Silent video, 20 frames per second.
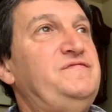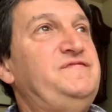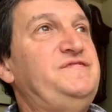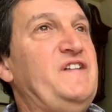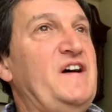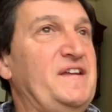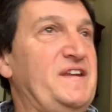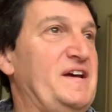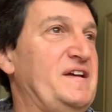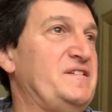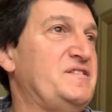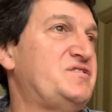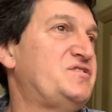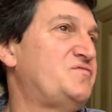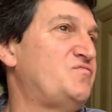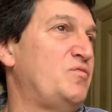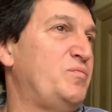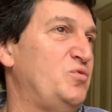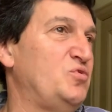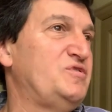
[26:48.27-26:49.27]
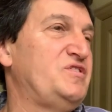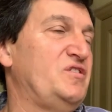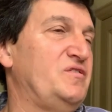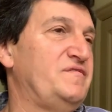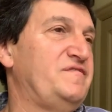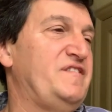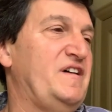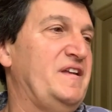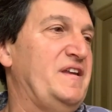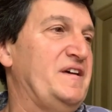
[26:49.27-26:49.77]
finance, reporting
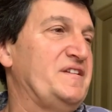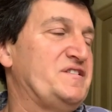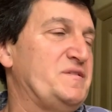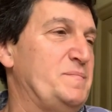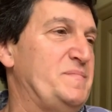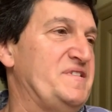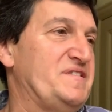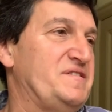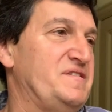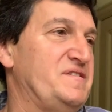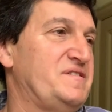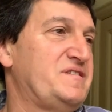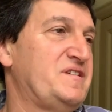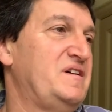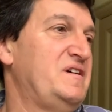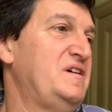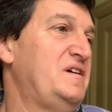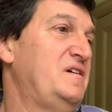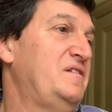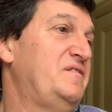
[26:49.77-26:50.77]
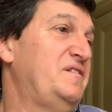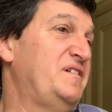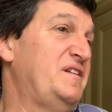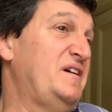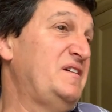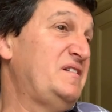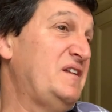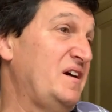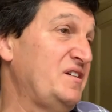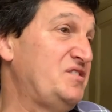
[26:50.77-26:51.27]
on finance and business, that
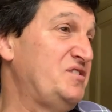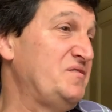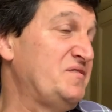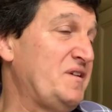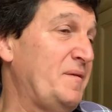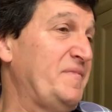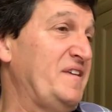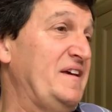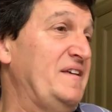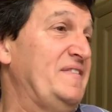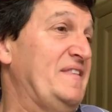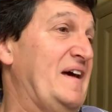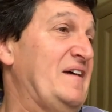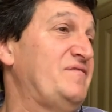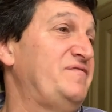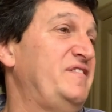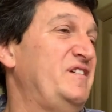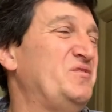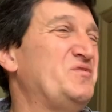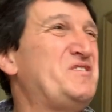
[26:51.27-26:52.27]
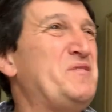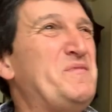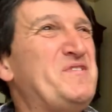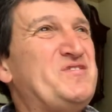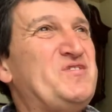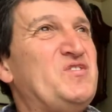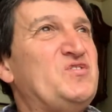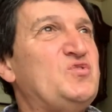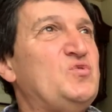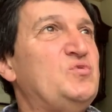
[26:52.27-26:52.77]
I'd like to do something in that field. So it
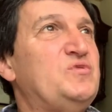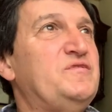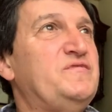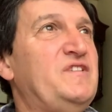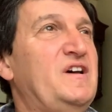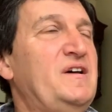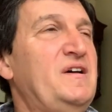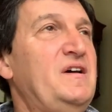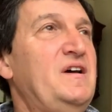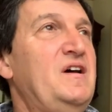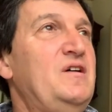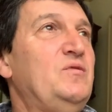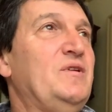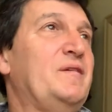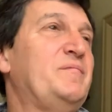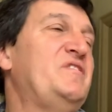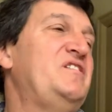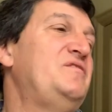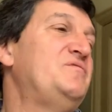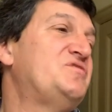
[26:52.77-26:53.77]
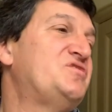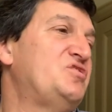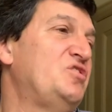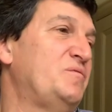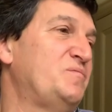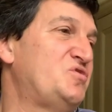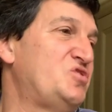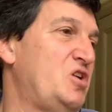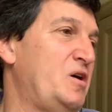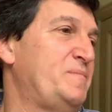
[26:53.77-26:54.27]
was a sort of, well, I'm going to use
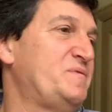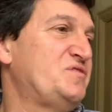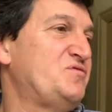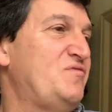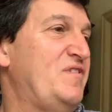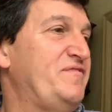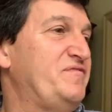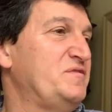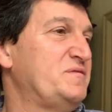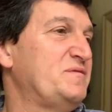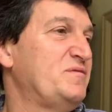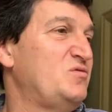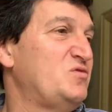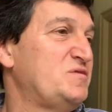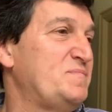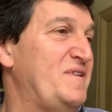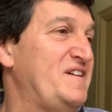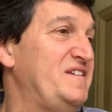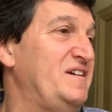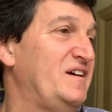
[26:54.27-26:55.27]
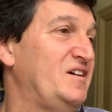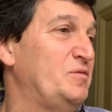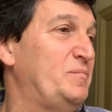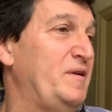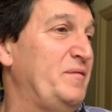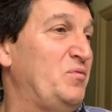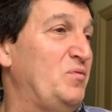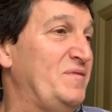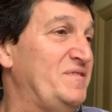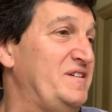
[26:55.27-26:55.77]
Tom Sharpe as a reference. Of course, many younger
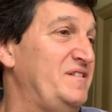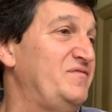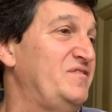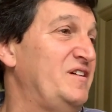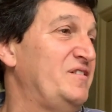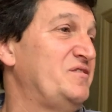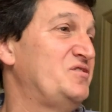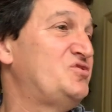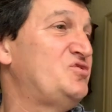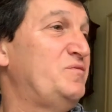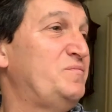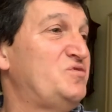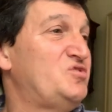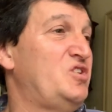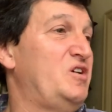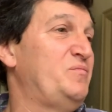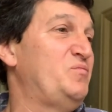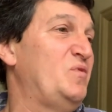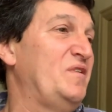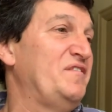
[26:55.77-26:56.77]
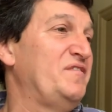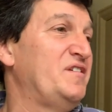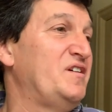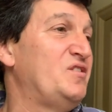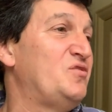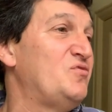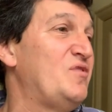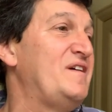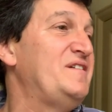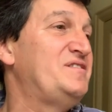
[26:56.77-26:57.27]
people won't even know that Tom Sharpe, one of the
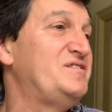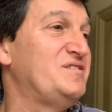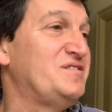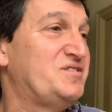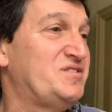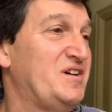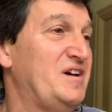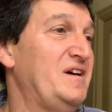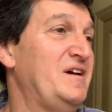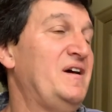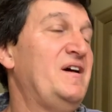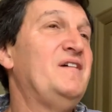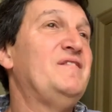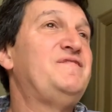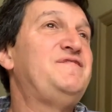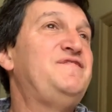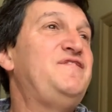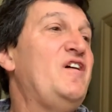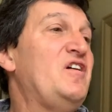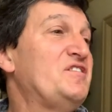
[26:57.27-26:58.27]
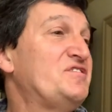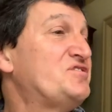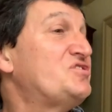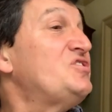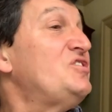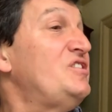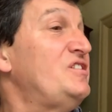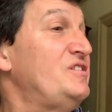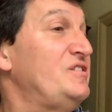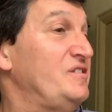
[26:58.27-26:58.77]
greatest
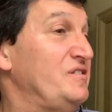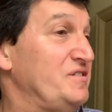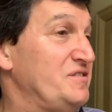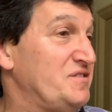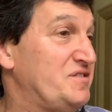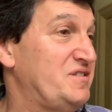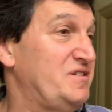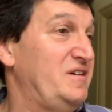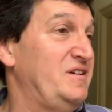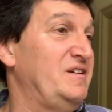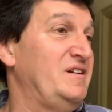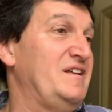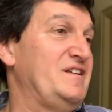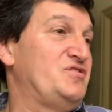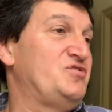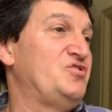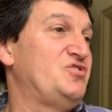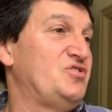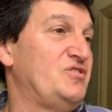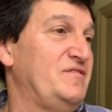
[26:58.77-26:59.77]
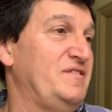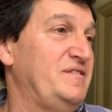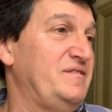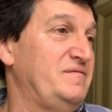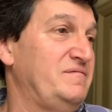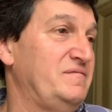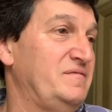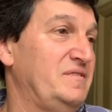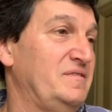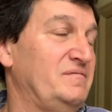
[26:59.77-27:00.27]
farceurs in literature
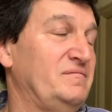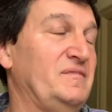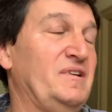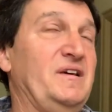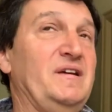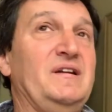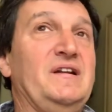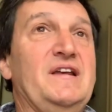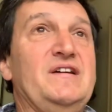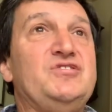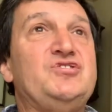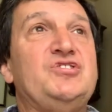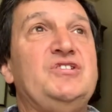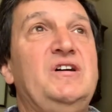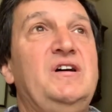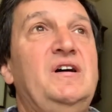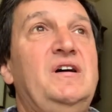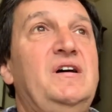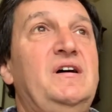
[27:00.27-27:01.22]
in English.